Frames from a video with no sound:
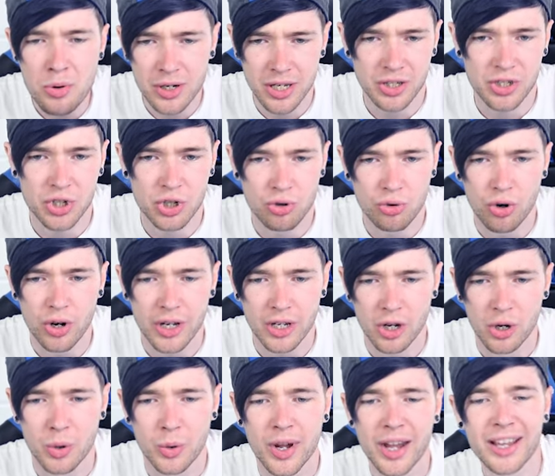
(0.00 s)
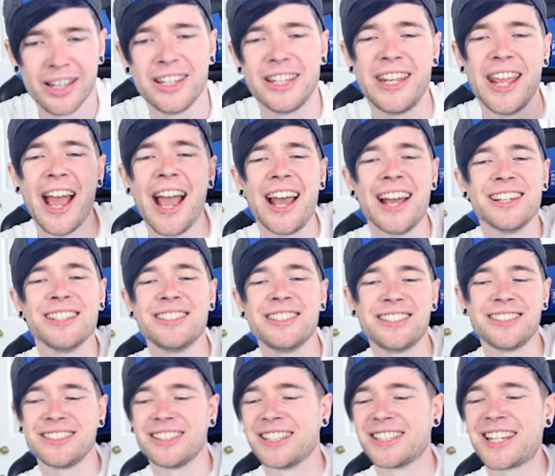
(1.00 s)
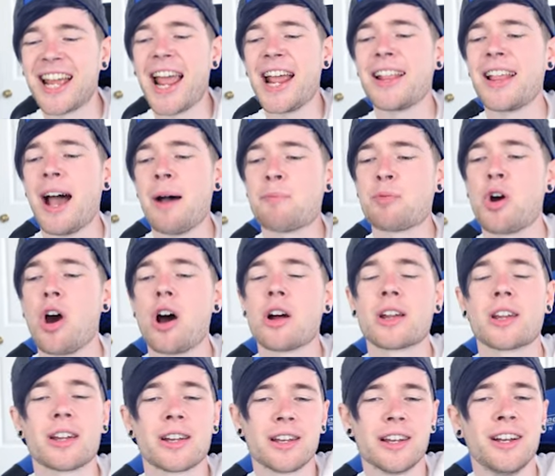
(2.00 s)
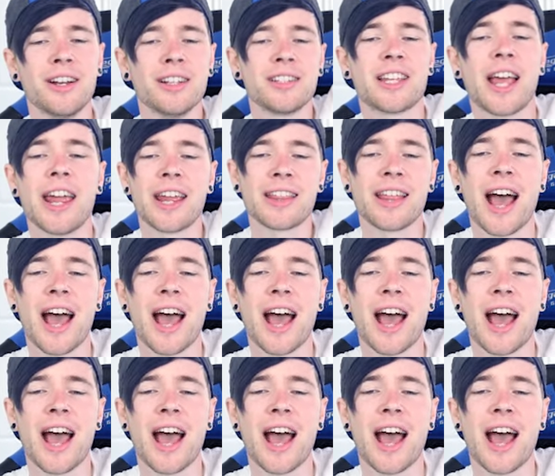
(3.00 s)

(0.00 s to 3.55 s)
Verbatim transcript: will destroy you. Yes! Take that, Brock. Take